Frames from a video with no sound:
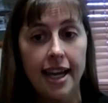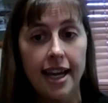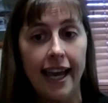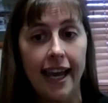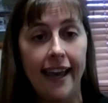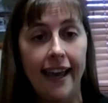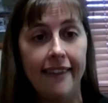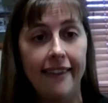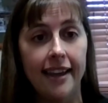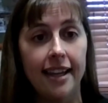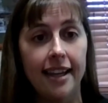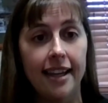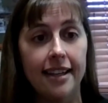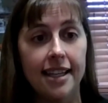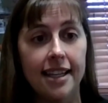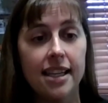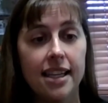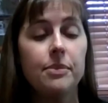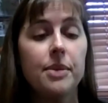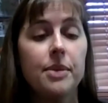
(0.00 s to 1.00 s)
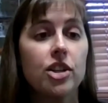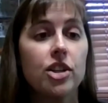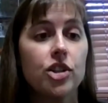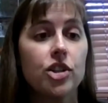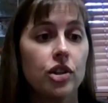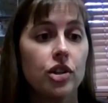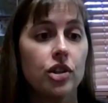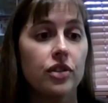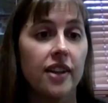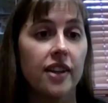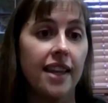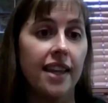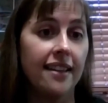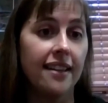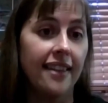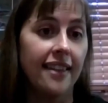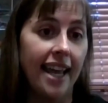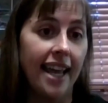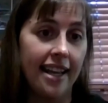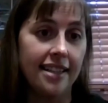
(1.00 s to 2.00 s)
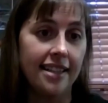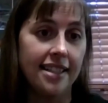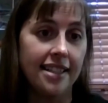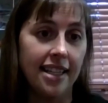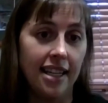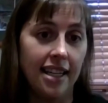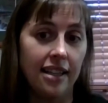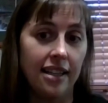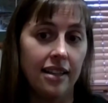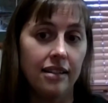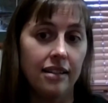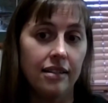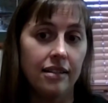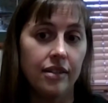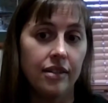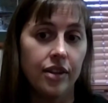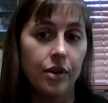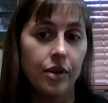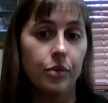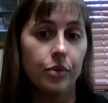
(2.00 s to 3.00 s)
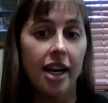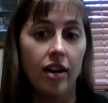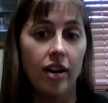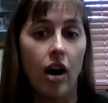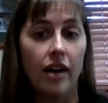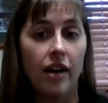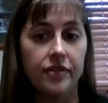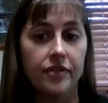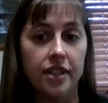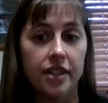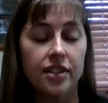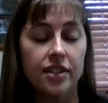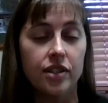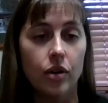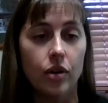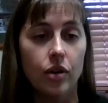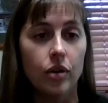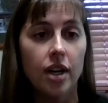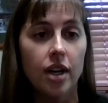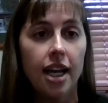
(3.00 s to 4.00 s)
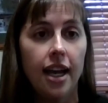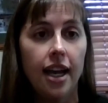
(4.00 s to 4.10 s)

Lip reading: and then he makes sure that they land in the right office. So